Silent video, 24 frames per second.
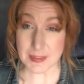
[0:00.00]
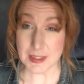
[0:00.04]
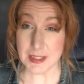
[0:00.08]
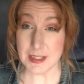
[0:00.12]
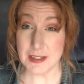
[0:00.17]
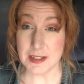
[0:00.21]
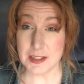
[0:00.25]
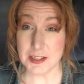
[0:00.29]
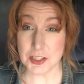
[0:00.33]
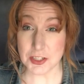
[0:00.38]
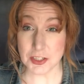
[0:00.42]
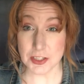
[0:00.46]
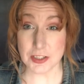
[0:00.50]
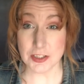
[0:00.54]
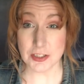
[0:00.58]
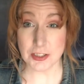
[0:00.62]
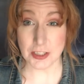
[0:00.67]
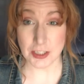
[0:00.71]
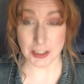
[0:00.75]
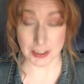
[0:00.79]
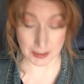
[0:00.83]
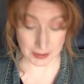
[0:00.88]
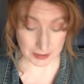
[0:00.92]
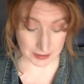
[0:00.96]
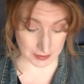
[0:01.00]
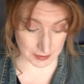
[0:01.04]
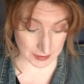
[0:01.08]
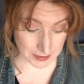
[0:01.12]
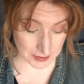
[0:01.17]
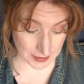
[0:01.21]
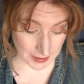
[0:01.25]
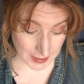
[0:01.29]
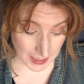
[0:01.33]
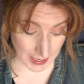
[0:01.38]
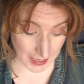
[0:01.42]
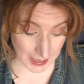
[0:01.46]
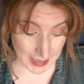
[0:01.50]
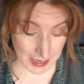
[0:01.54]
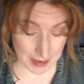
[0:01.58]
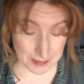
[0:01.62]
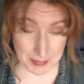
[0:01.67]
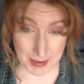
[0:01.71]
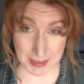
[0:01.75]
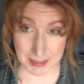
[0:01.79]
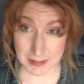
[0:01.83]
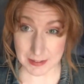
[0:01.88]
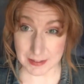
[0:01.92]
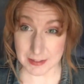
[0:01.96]
and I took the hooks and I
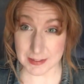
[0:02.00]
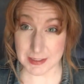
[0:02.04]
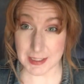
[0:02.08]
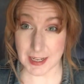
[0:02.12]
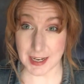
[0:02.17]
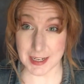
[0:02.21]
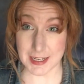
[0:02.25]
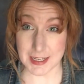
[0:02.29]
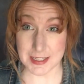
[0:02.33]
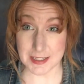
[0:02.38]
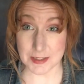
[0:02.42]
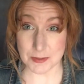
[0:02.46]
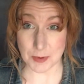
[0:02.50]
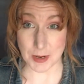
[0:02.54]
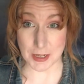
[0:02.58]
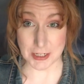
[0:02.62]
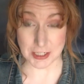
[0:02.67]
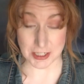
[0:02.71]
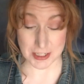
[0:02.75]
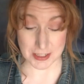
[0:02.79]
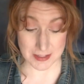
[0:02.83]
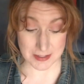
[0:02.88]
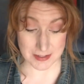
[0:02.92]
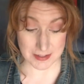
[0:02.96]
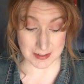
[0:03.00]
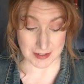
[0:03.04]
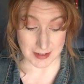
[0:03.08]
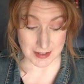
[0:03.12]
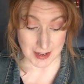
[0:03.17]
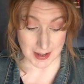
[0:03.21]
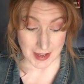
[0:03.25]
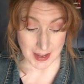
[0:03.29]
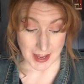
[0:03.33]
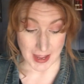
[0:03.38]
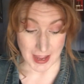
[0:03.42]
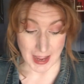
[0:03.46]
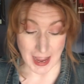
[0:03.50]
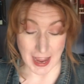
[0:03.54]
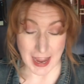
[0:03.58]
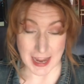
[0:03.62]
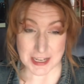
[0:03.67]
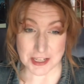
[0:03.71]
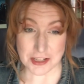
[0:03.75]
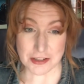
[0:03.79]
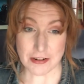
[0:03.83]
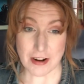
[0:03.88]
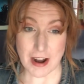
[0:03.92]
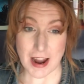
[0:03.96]
made little tiny swatches. I
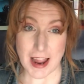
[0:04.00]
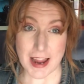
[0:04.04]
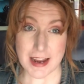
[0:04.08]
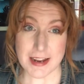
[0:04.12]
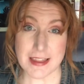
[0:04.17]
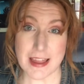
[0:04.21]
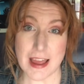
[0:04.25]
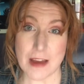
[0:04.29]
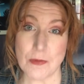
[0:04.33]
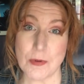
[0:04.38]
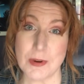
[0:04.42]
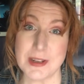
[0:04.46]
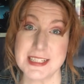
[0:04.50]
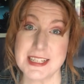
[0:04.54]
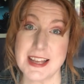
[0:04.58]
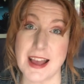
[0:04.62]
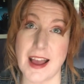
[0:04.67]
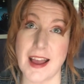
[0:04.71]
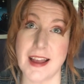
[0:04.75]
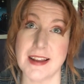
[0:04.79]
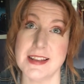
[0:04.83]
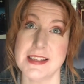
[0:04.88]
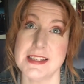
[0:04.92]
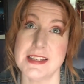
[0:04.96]
tried that one tiny,